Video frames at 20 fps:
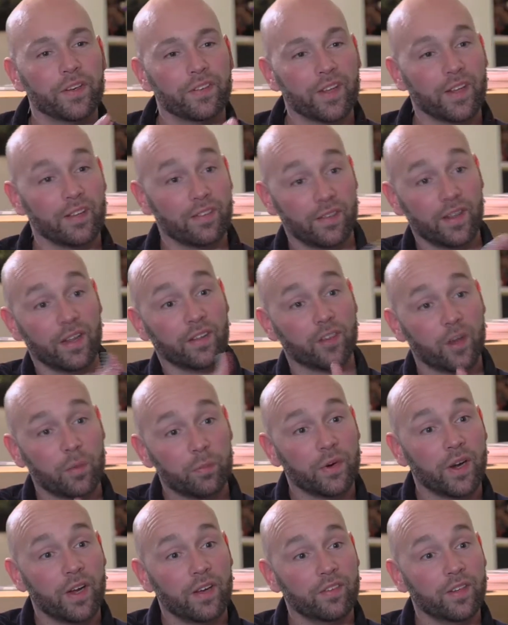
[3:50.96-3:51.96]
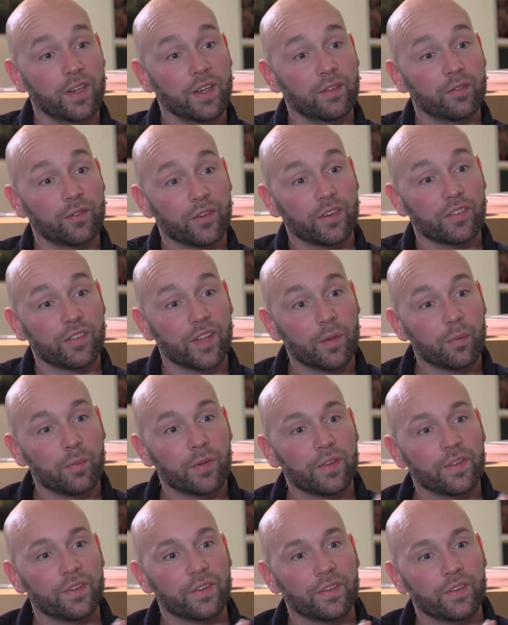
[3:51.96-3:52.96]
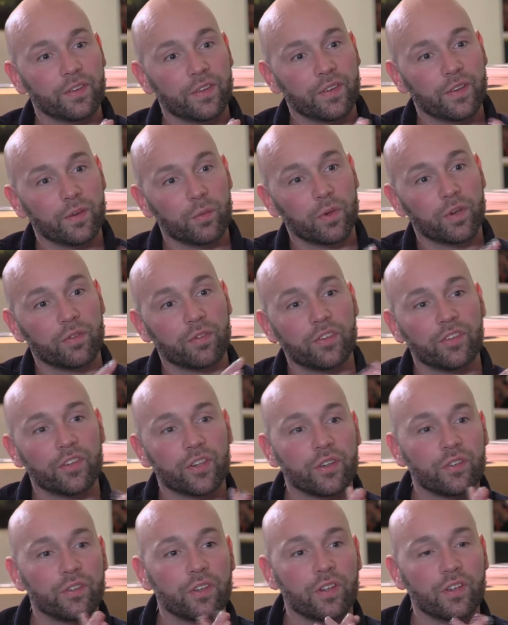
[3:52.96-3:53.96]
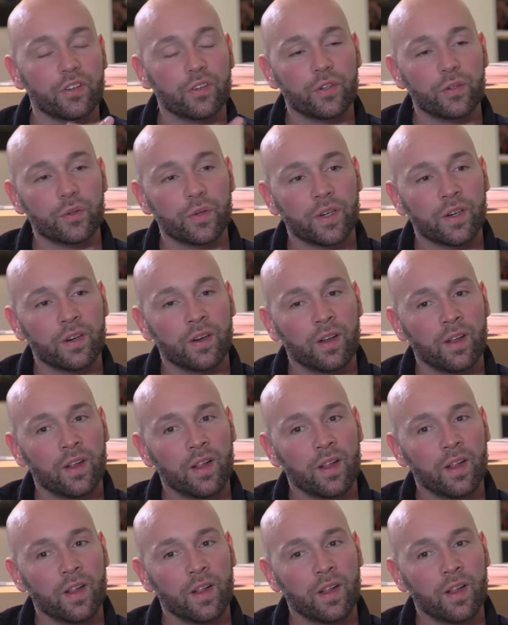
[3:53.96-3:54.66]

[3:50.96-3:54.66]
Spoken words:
that's Uprising, for example, that one of the shows that you do here.